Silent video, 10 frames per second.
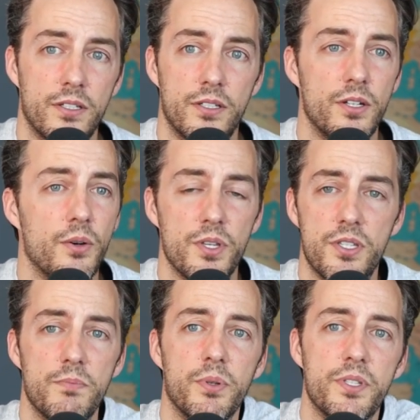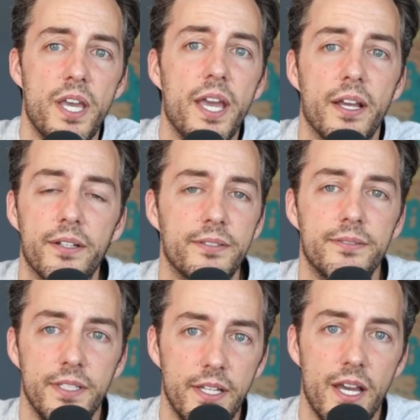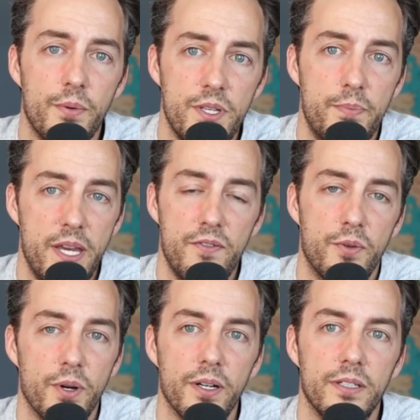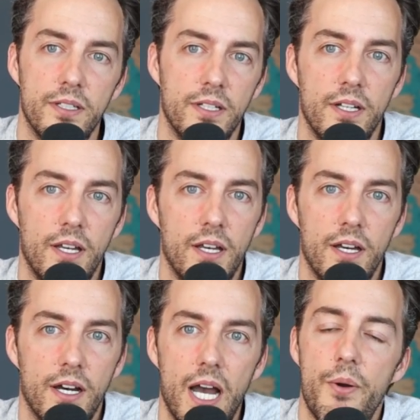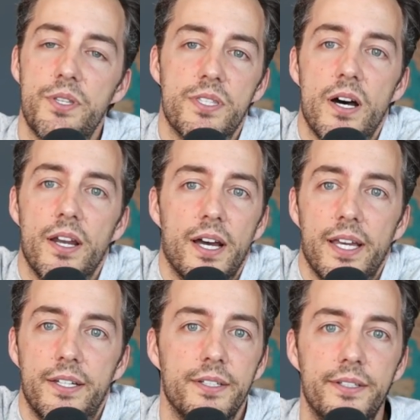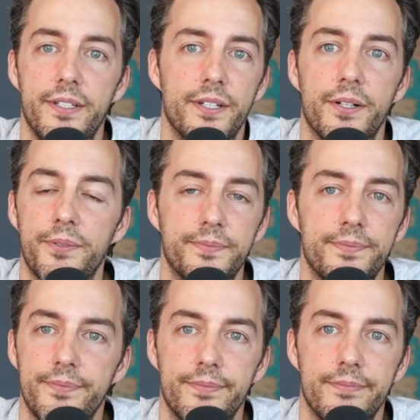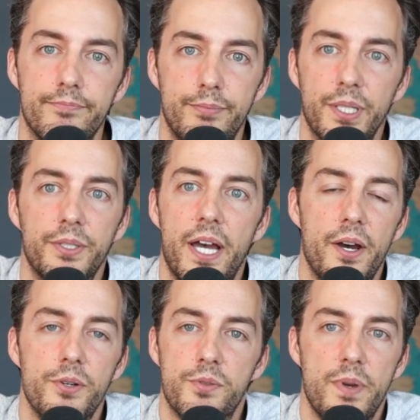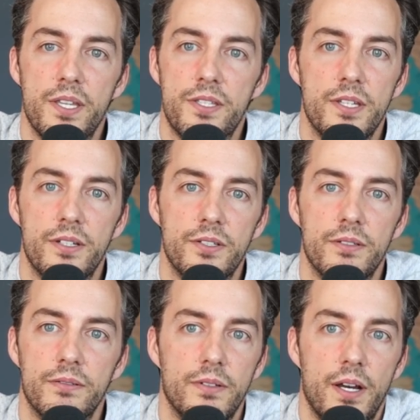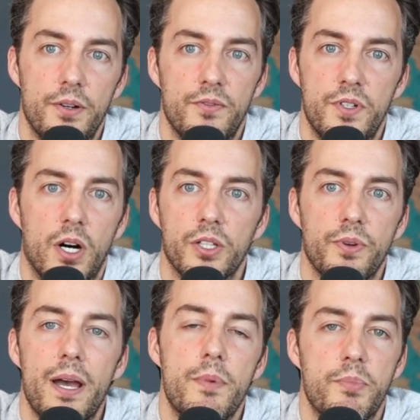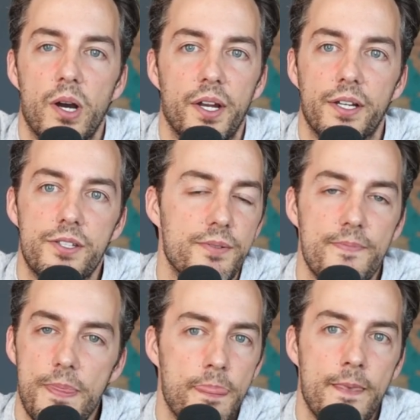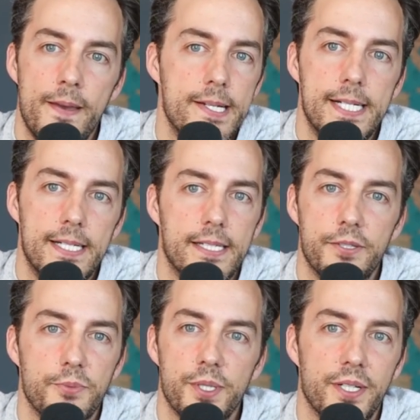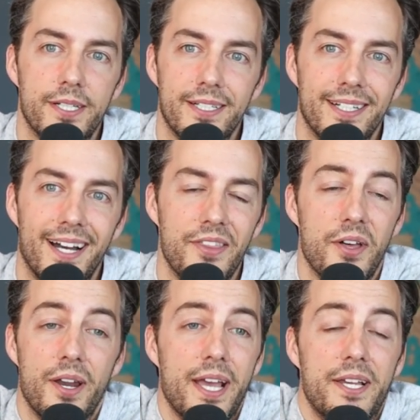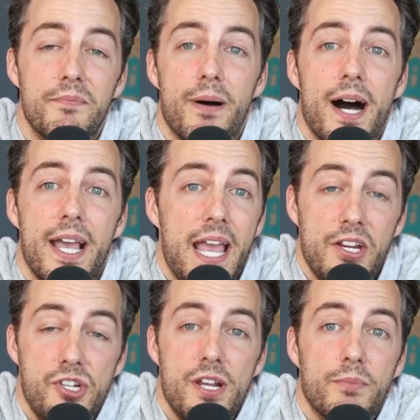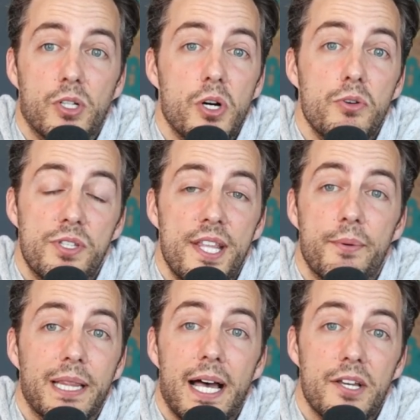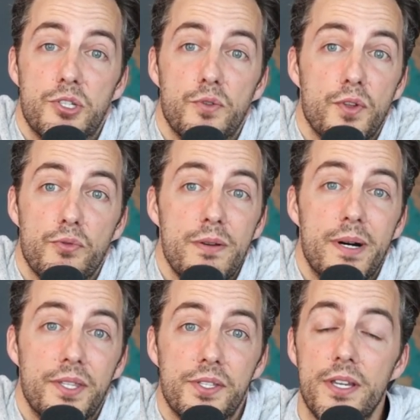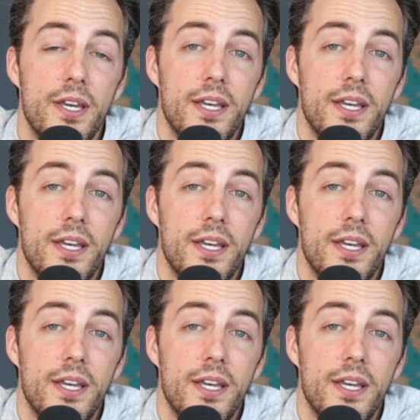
to know the simple saying, you get what you pay for. I always thought I could, you know, build a house based in out of Dollarama products. Doesn't work. I thought I could buy H&M clothes and they would last over 3 months.